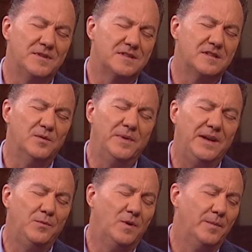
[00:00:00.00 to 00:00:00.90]
were so
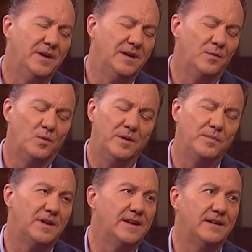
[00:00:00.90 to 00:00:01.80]
many women in one
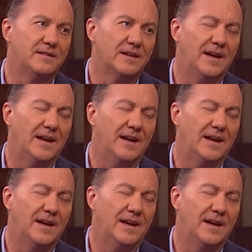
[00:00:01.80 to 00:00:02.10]
place.